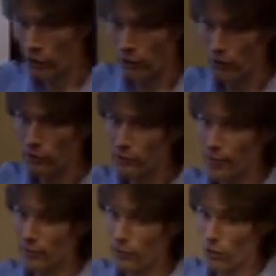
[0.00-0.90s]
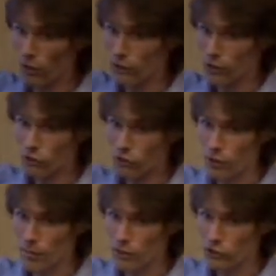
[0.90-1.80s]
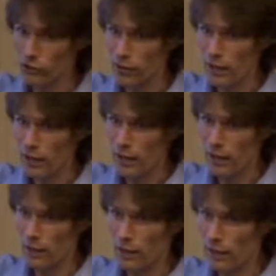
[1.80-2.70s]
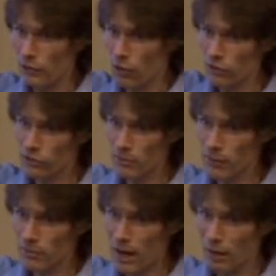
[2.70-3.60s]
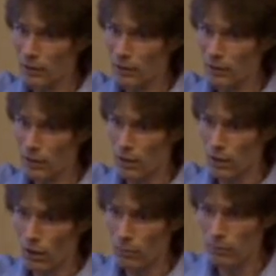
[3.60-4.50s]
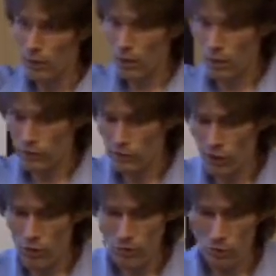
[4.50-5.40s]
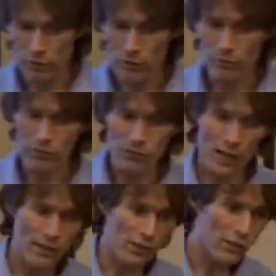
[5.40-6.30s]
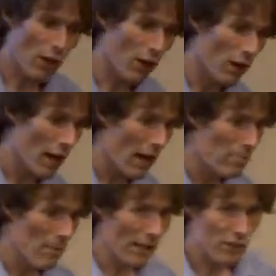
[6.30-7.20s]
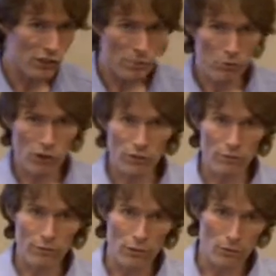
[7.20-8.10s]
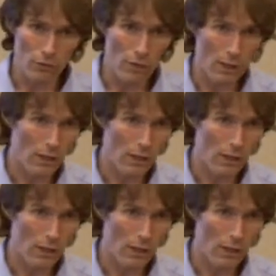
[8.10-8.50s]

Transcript: an understanding of the social dimension. These aren't simply about determining what the different stages are and managing the project through.